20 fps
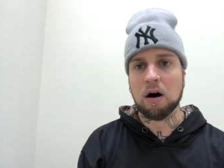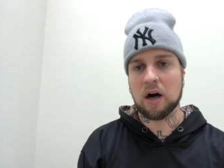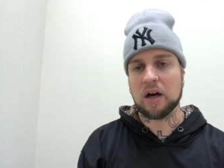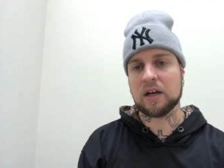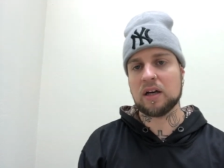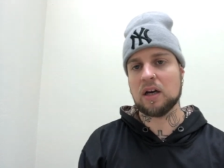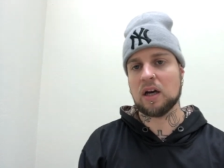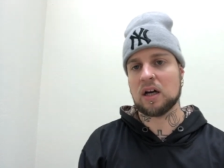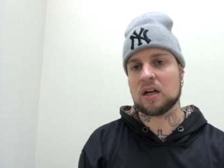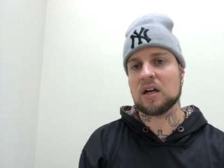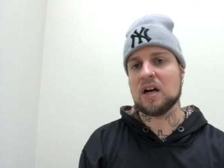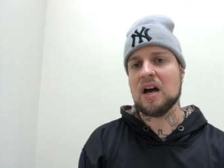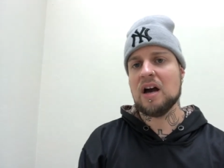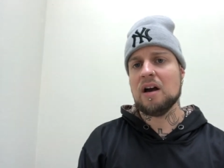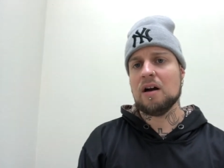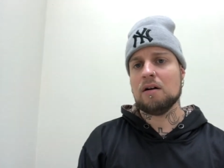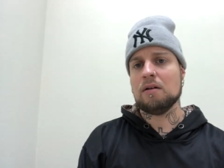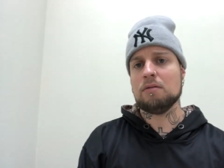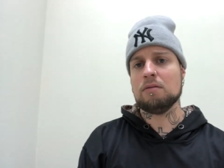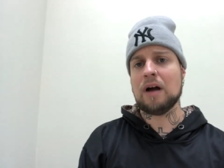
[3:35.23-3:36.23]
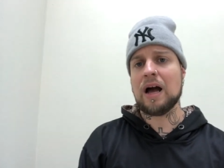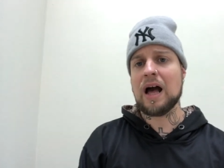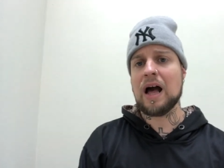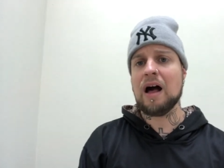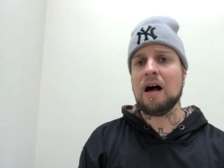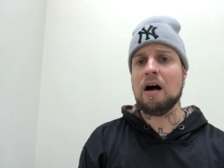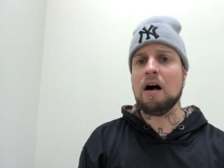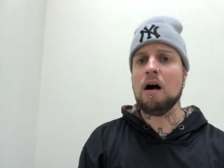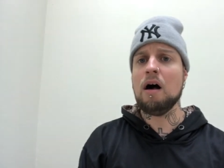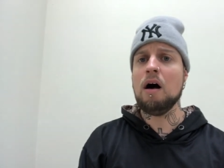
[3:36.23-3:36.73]
Again.
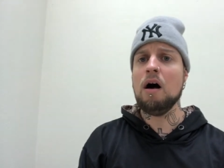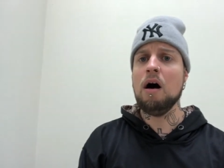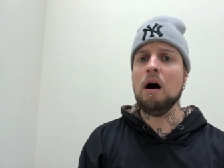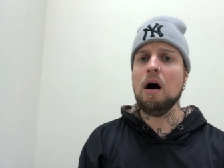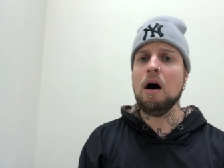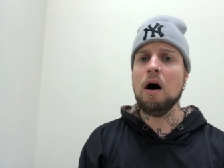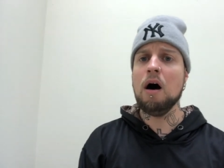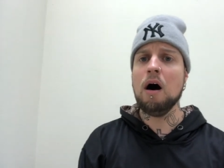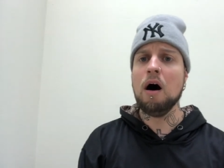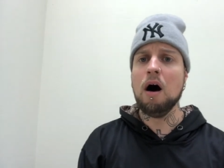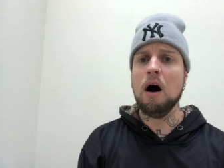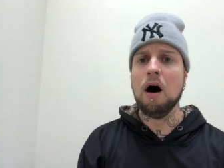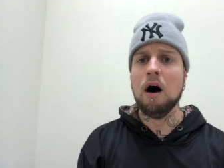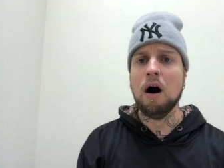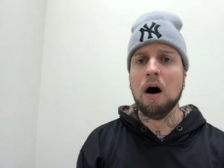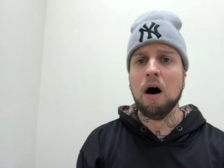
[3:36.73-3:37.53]
Wow.